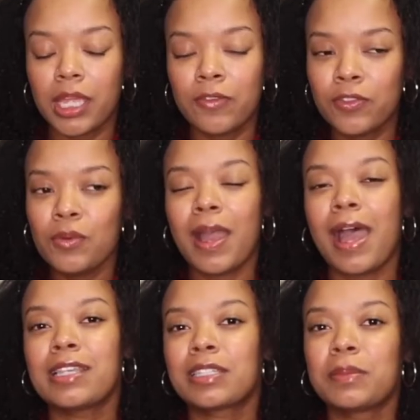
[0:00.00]
if you
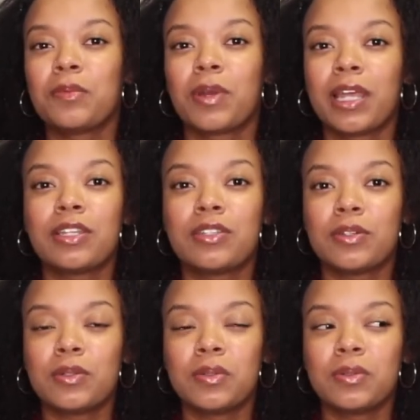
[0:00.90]
ask me what I
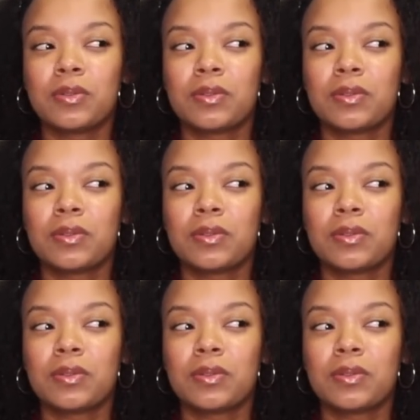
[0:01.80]
do,